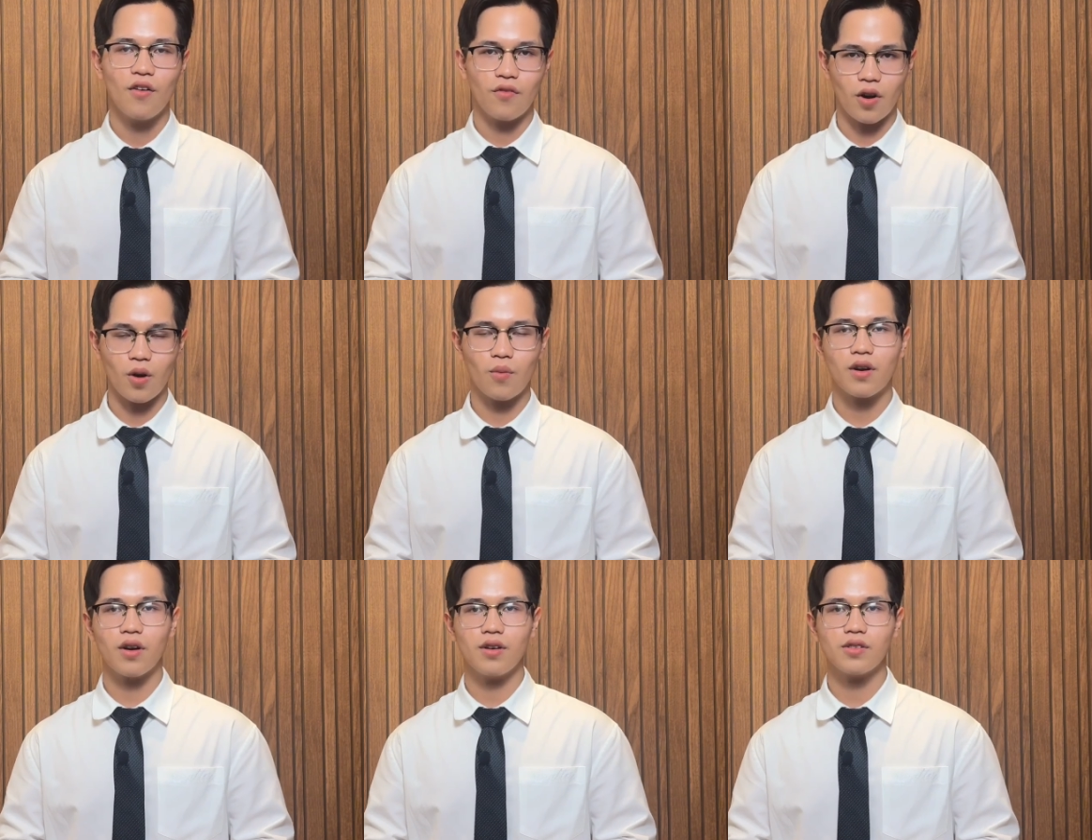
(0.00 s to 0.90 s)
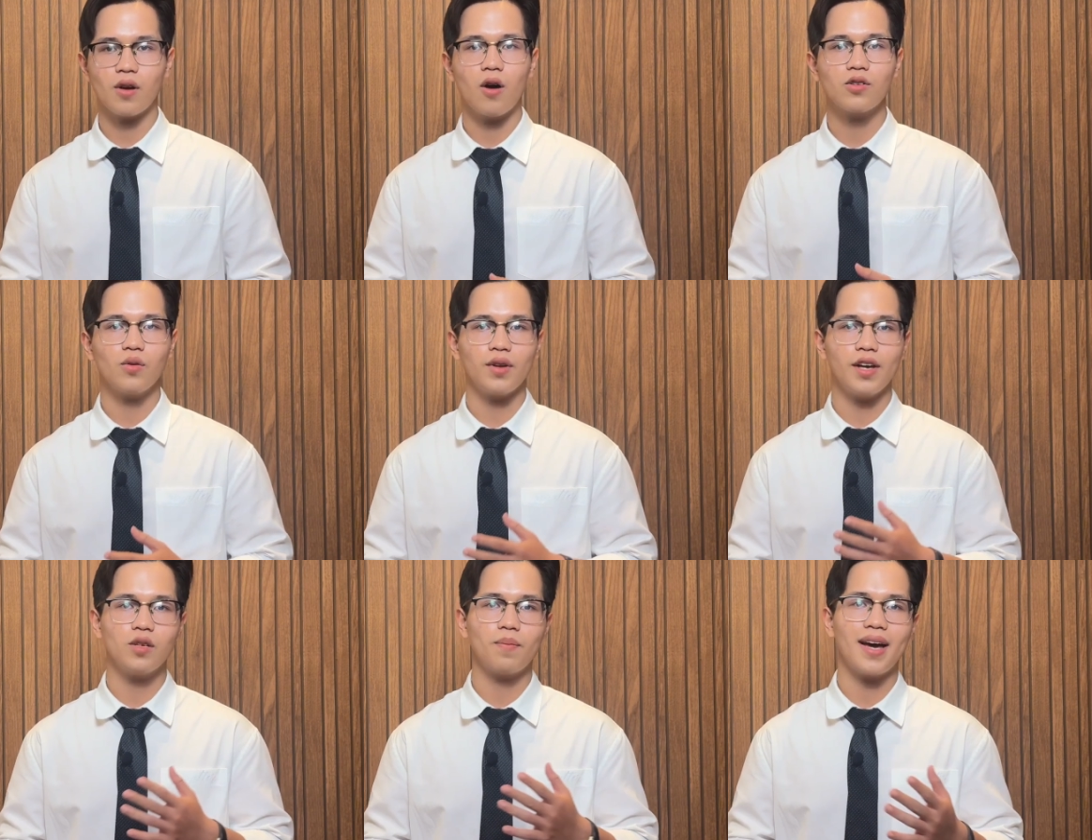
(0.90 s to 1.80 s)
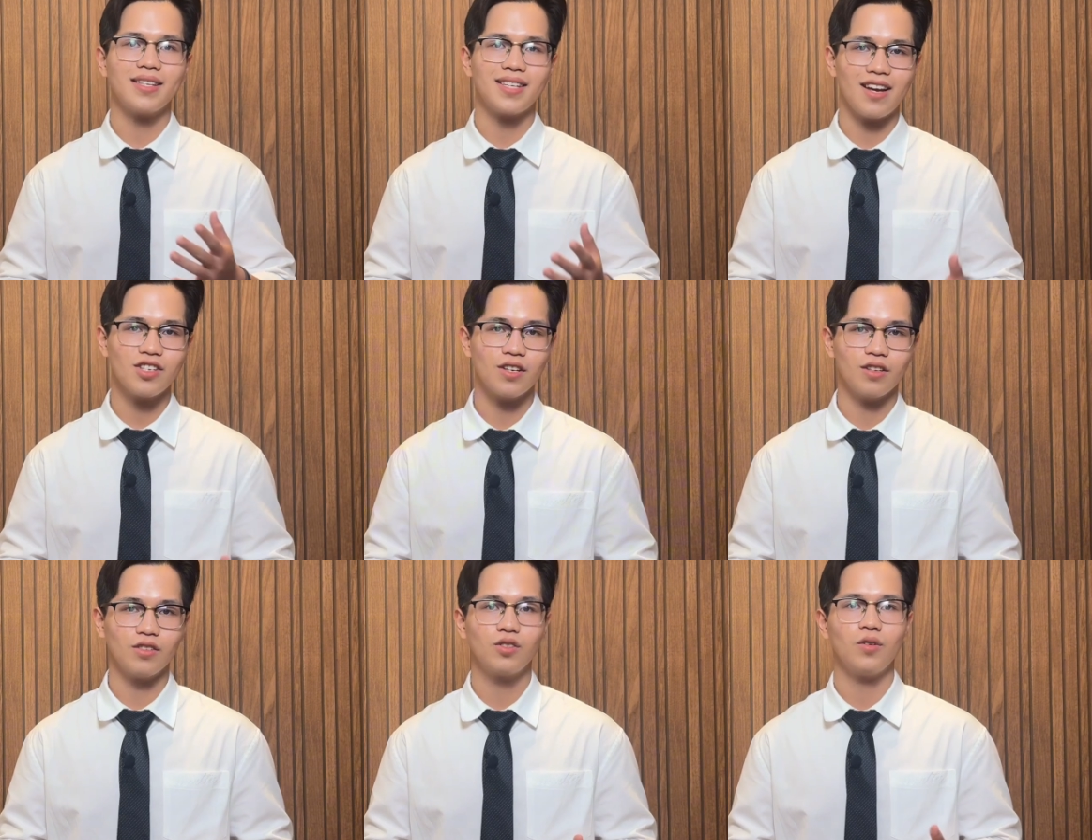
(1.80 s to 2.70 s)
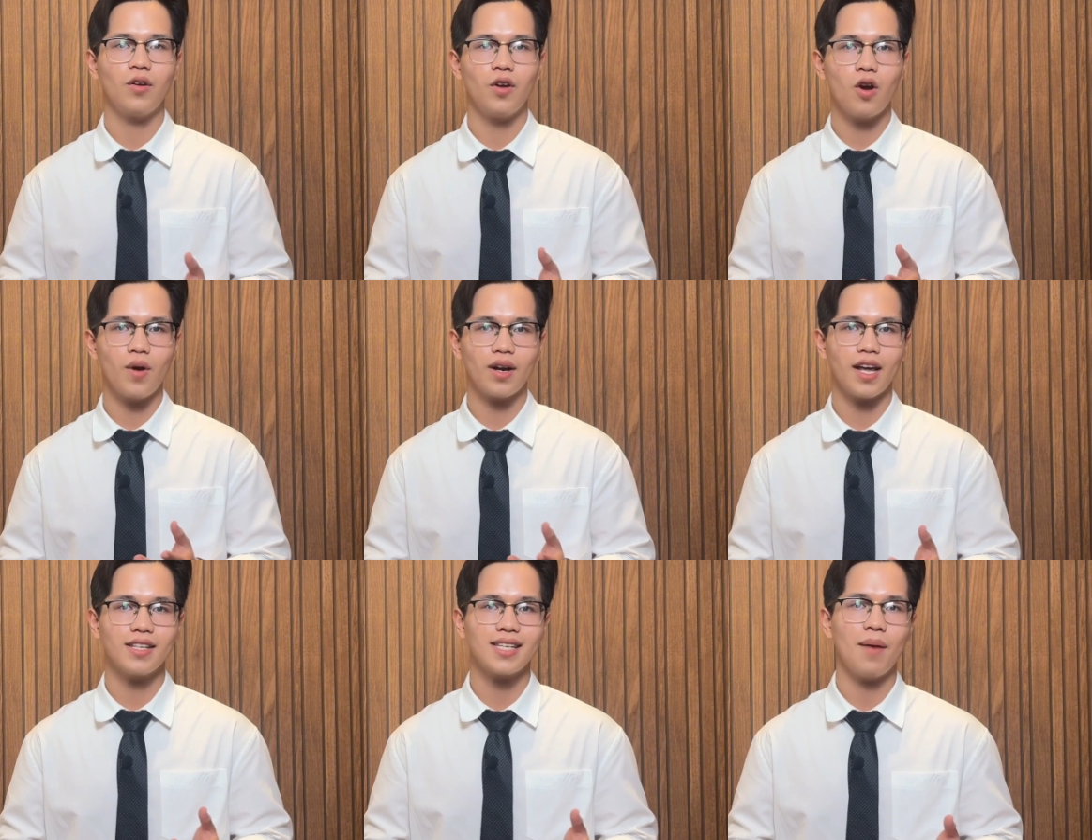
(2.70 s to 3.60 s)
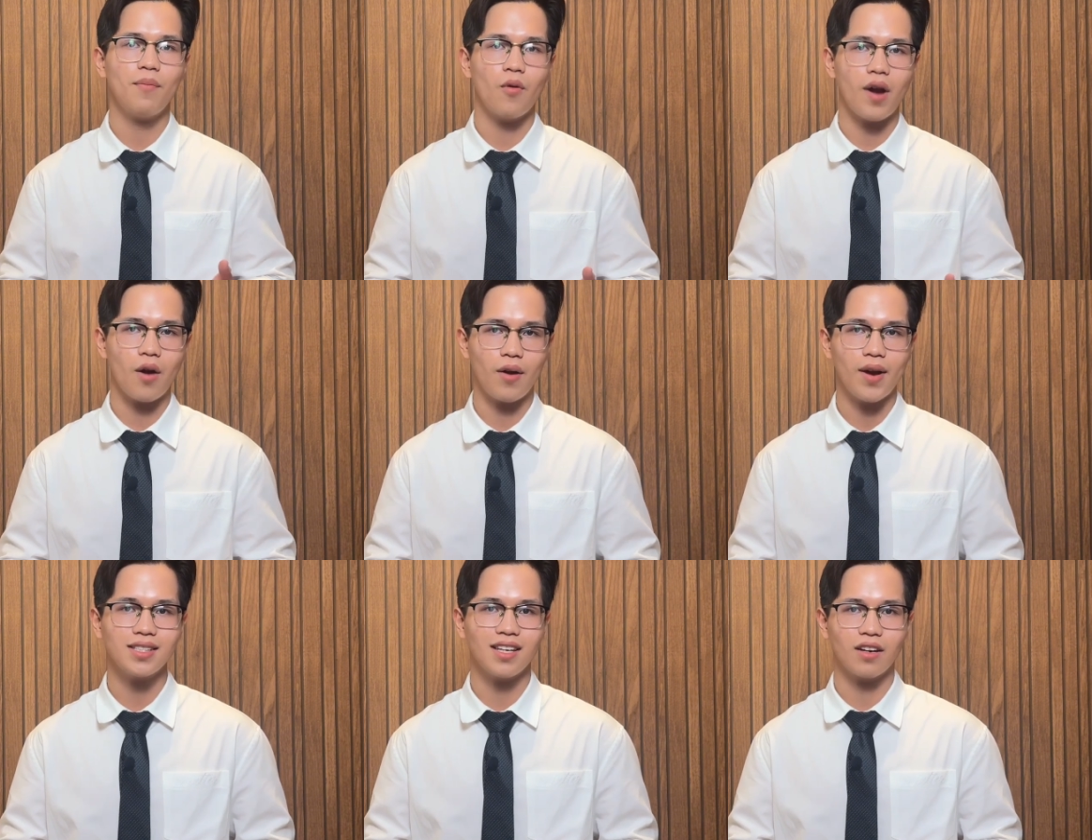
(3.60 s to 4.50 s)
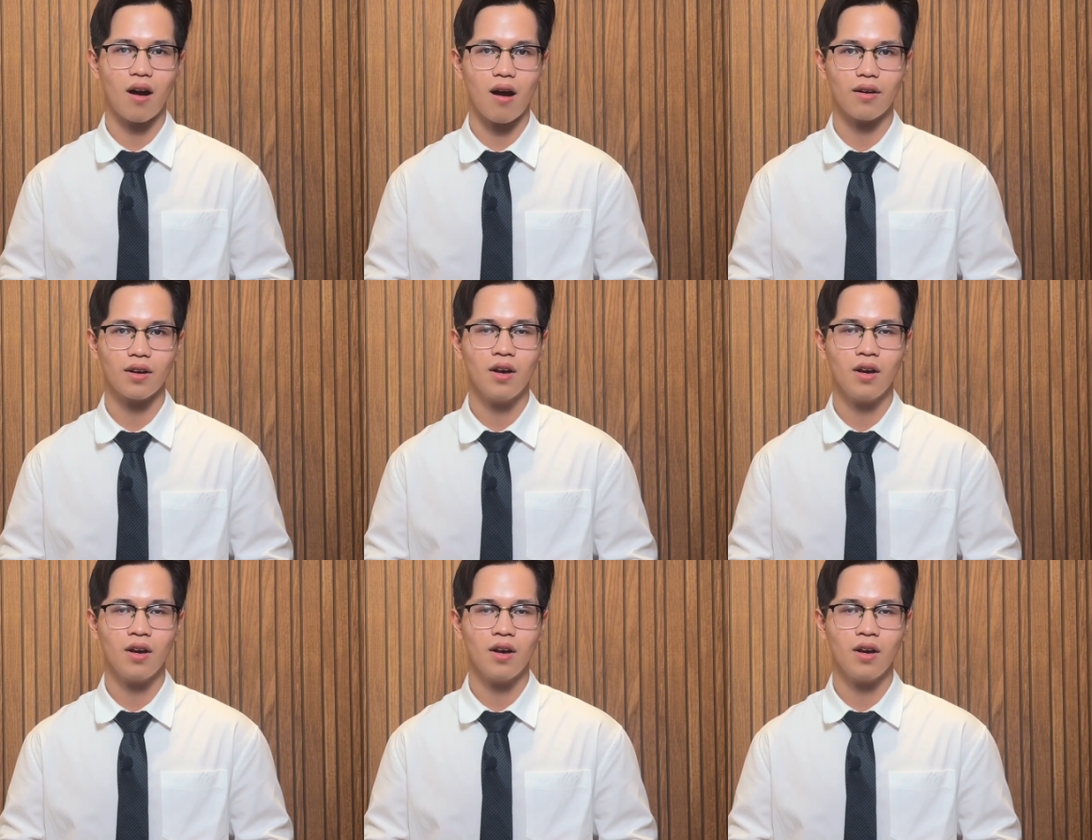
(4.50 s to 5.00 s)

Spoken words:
Foreign workers also need to pay attention to renewing their temporary resident card